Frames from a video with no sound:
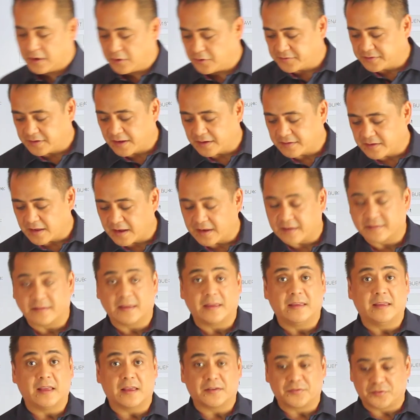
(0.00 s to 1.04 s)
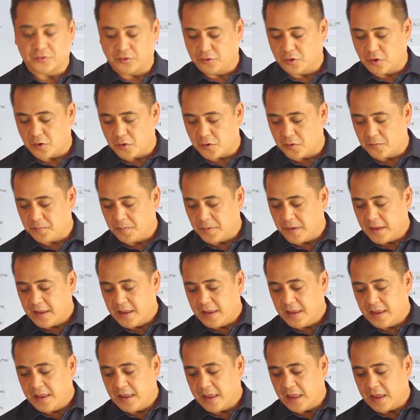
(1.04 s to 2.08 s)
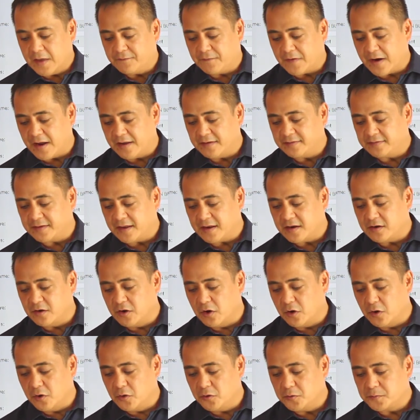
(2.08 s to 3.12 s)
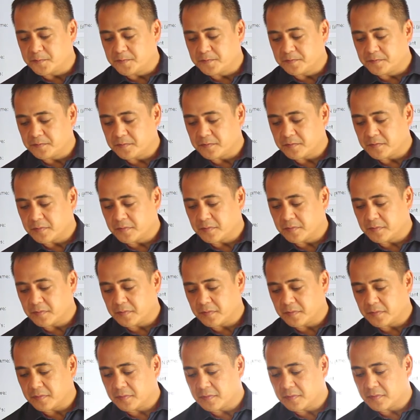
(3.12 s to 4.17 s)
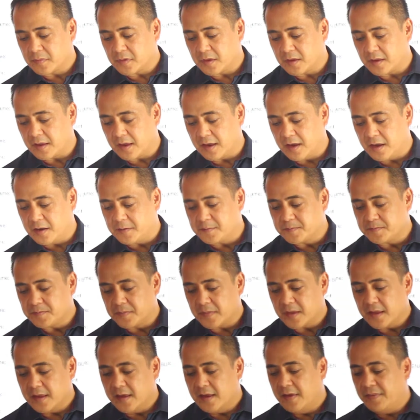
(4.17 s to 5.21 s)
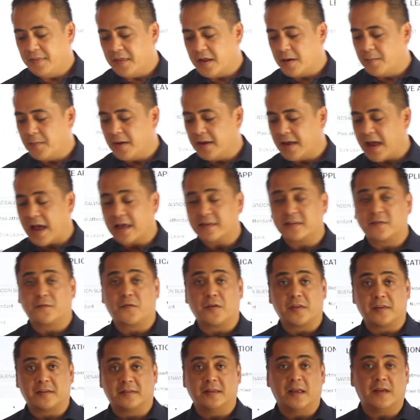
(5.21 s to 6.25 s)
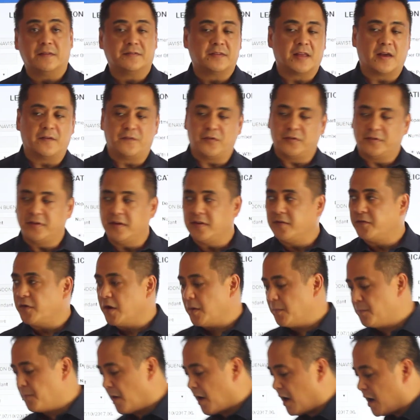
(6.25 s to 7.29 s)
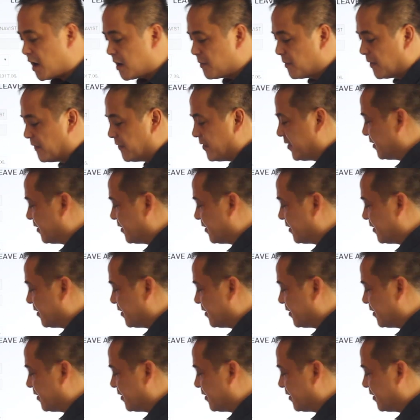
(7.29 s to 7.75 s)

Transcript: you're selecting? I can say yes or no. If I say no, okay, then I'm going to ask for these leaves. Now if you see the very bottom of